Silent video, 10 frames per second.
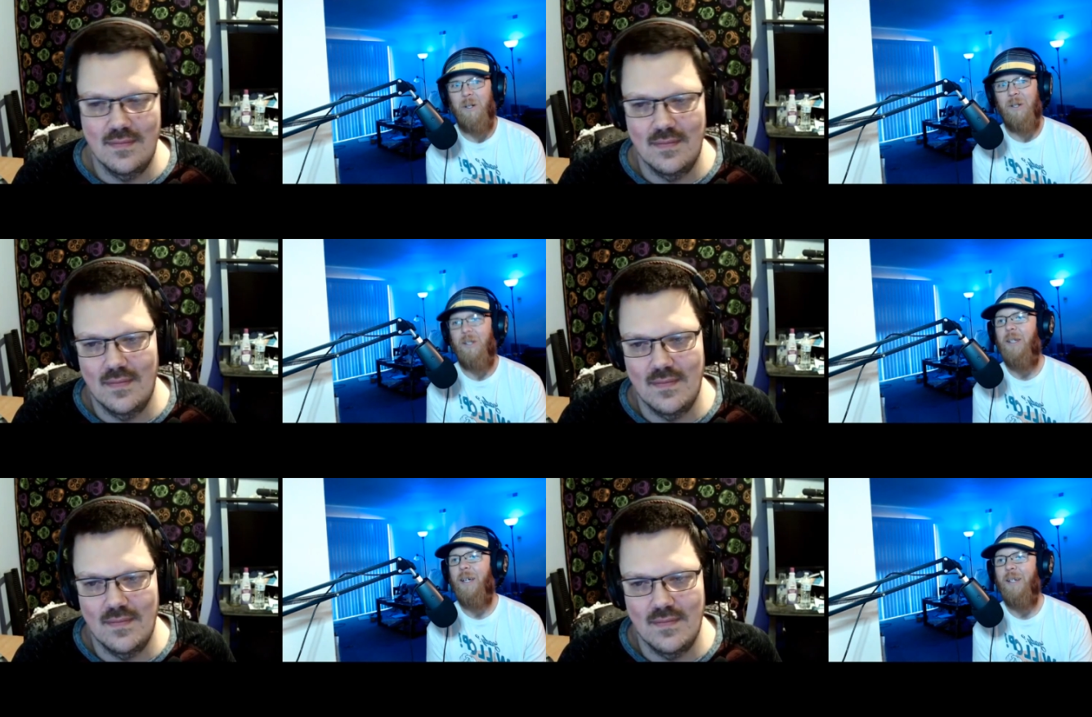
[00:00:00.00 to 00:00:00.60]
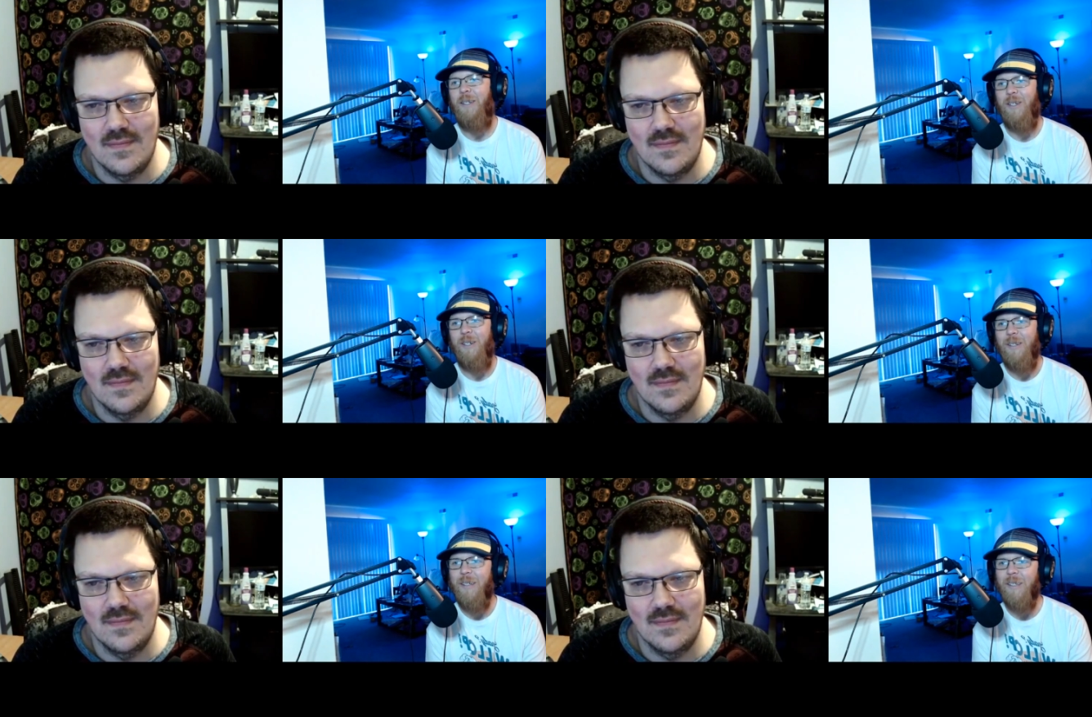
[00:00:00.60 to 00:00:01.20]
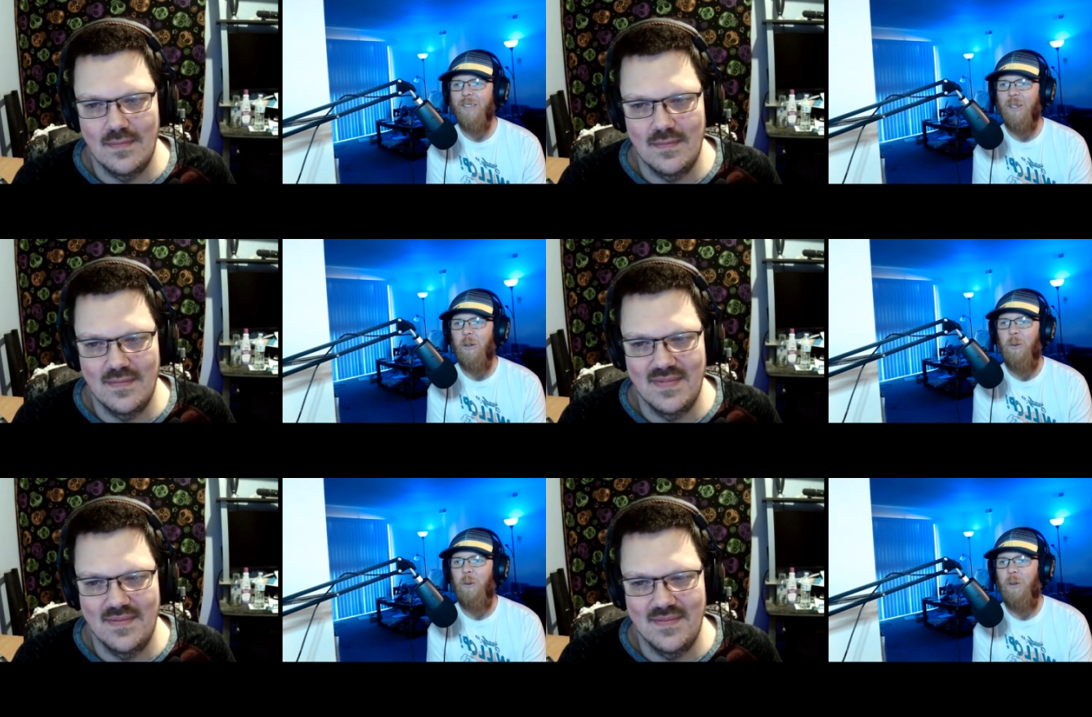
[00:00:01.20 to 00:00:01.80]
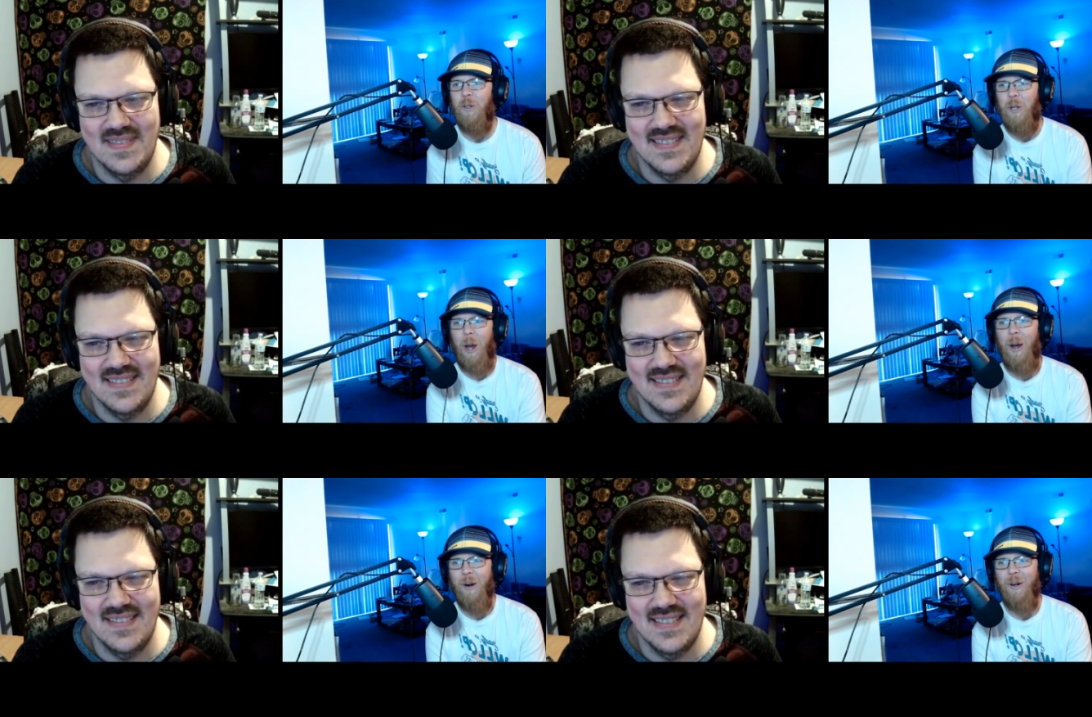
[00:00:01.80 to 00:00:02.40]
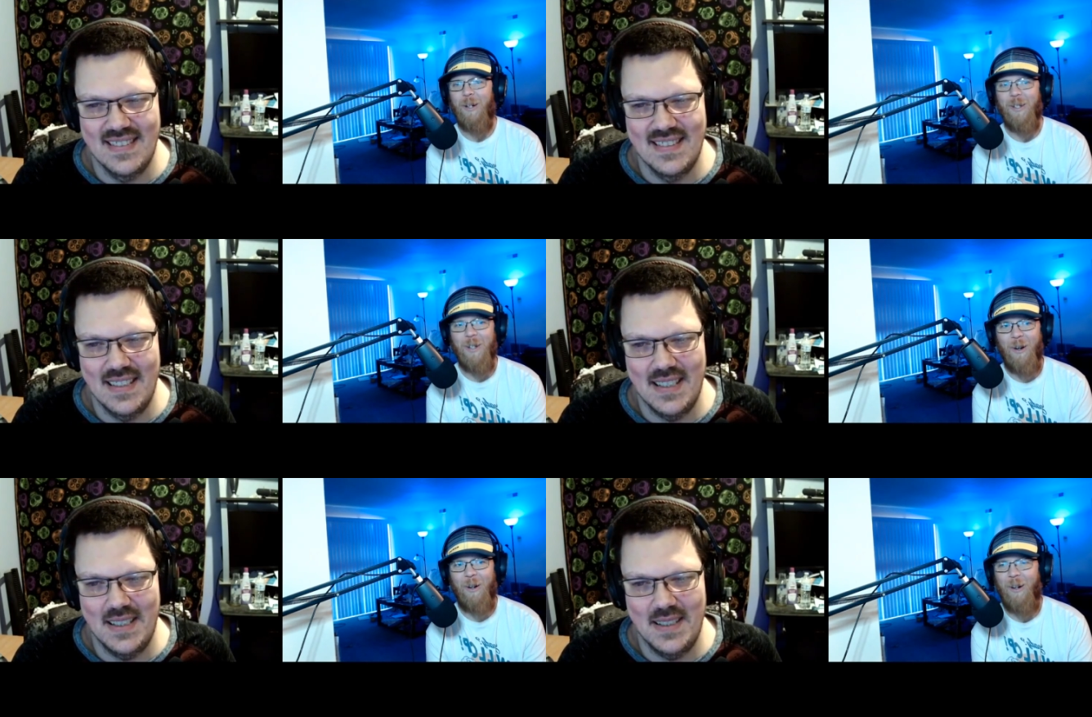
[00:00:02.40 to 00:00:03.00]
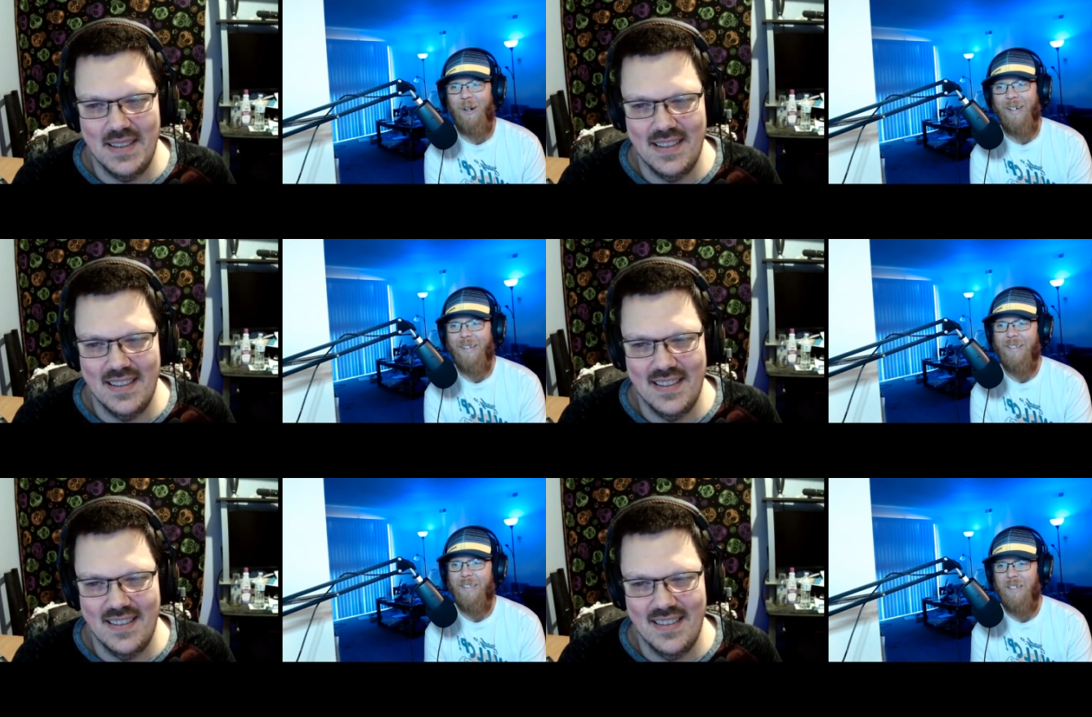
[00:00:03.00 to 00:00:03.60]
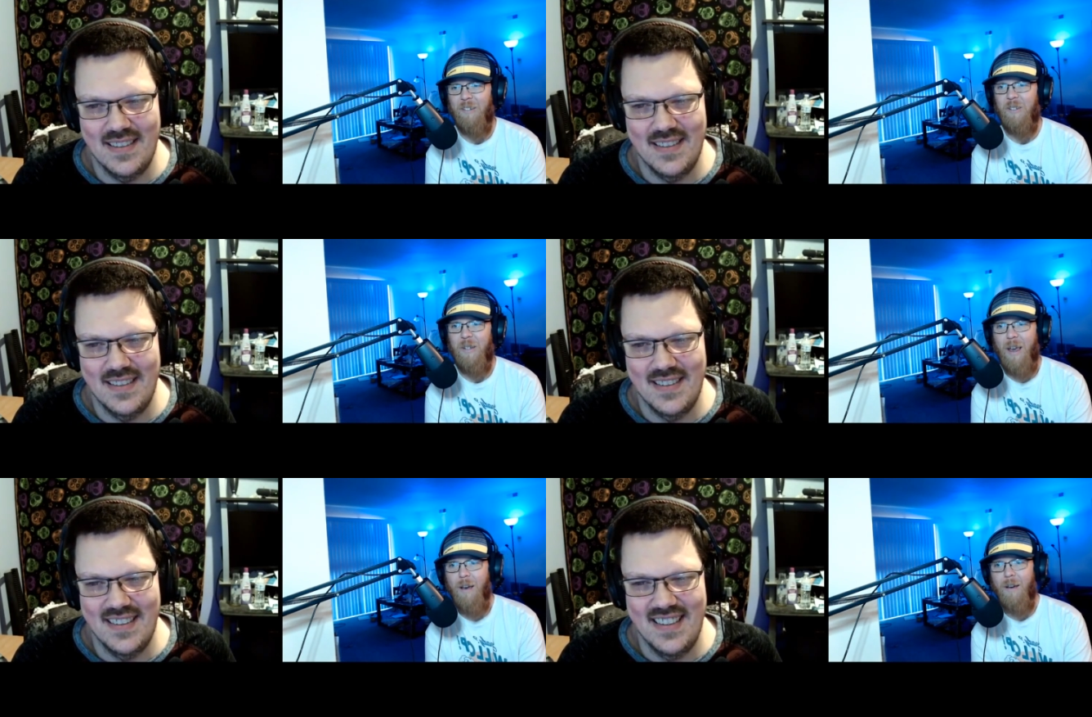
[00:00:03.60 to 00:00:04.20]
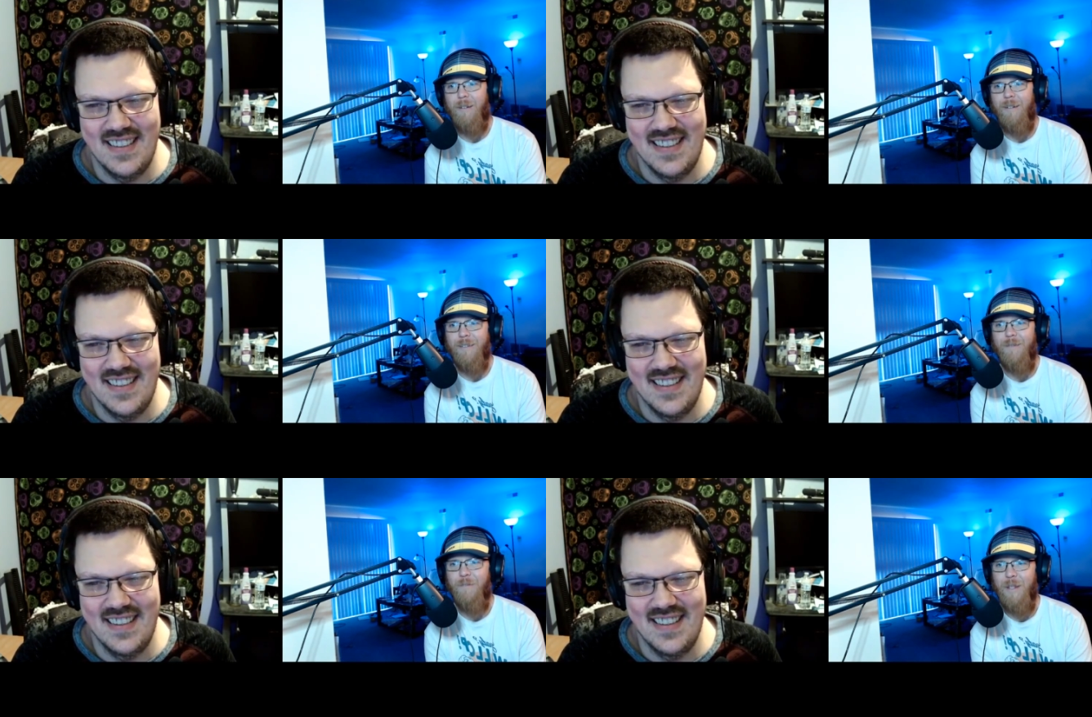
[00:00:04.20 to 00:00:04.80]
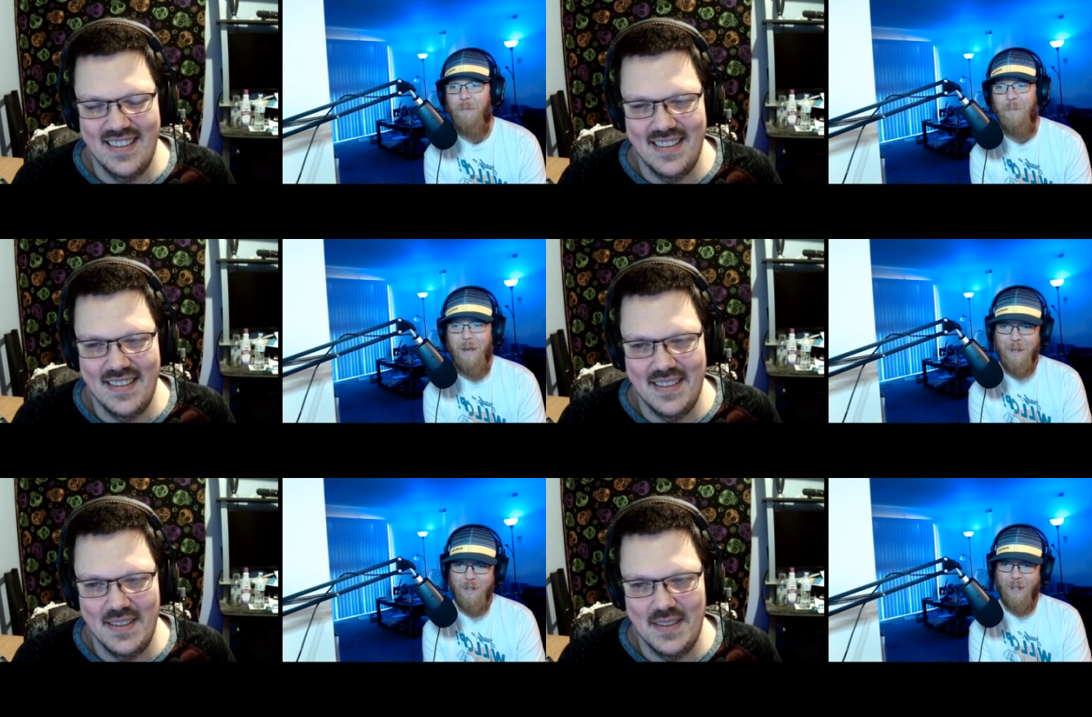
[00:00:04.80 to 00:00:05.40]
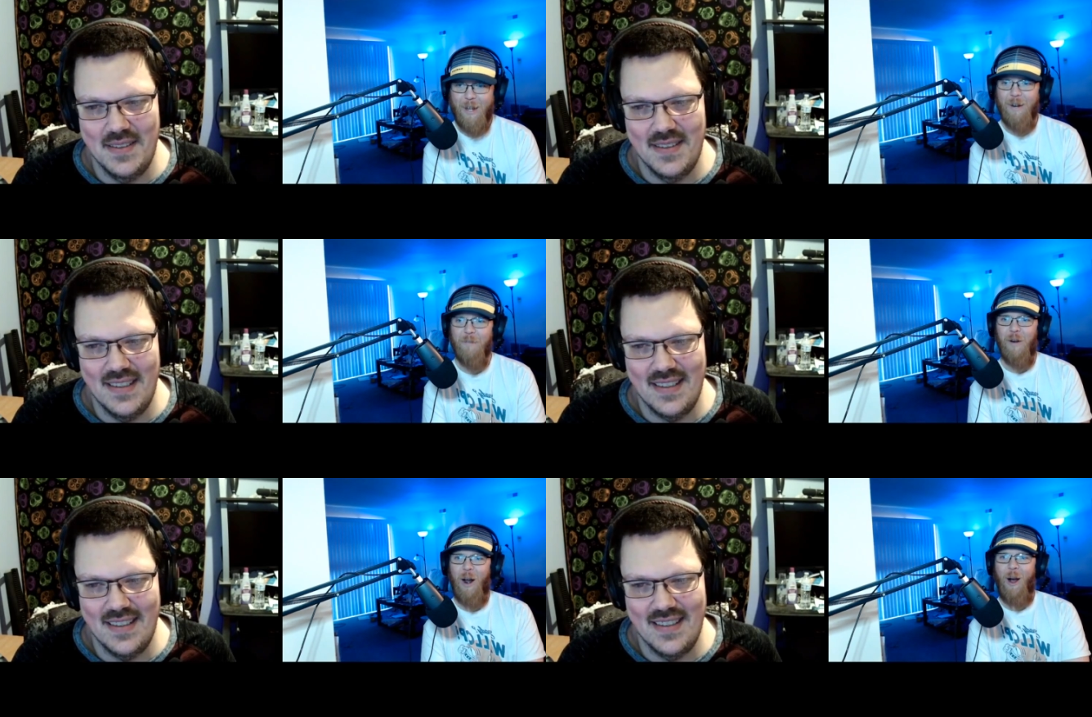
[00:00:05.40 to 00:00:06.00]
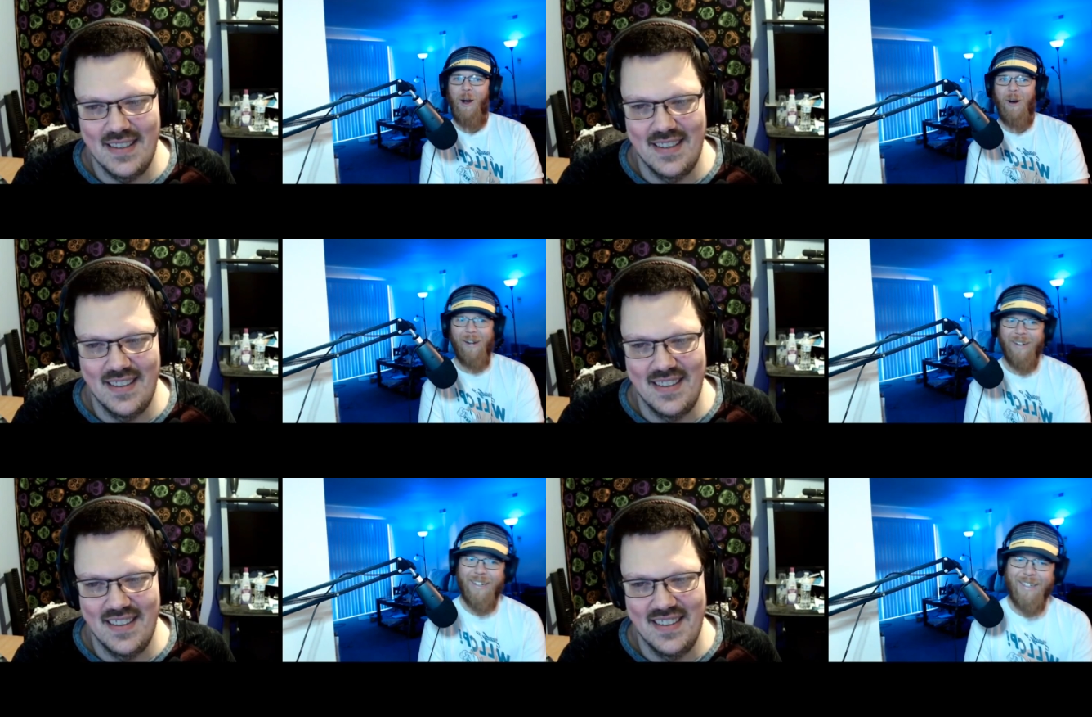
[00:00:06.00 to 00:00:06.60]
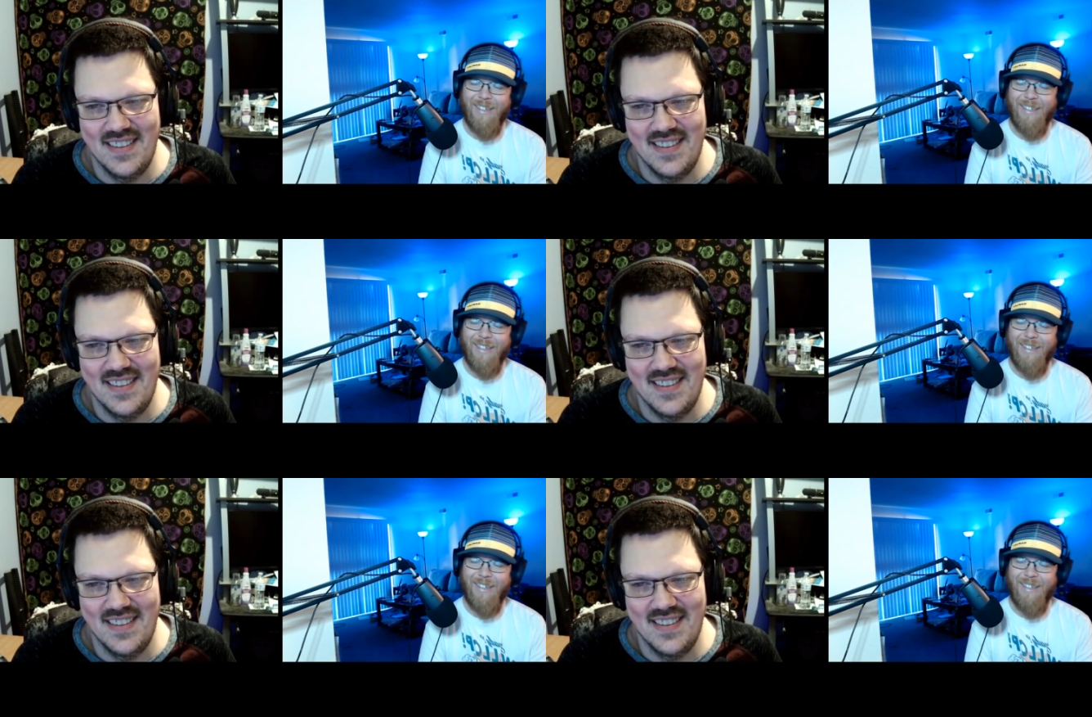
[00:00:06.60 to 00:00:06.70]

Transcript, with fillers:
Speaker 1: like a small CH. I was like, ooh, chair guitar. He goes, yeah, nothing but the best here, bro.